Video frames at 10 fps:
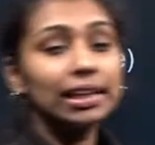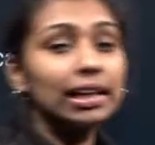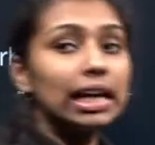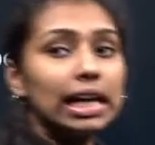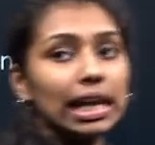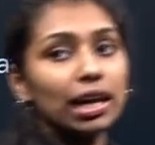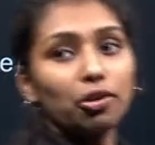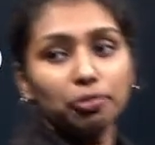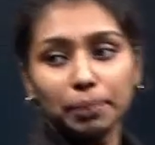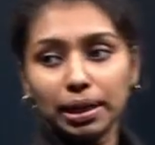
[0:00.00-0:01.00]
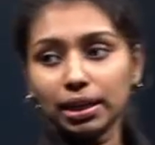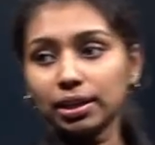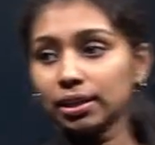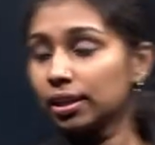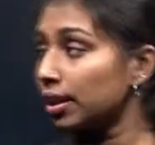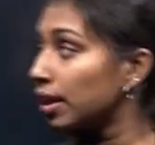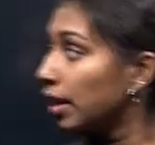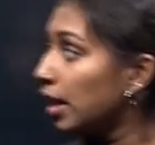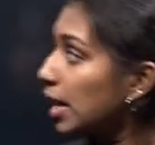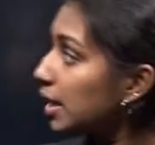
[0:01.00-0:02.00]
curdling of milk?
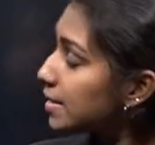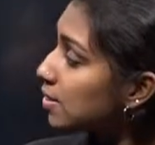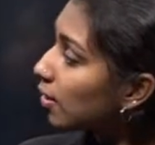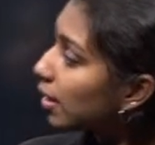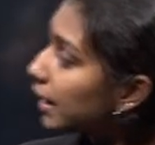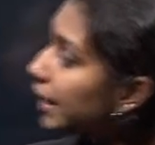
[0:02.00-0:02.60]
It is already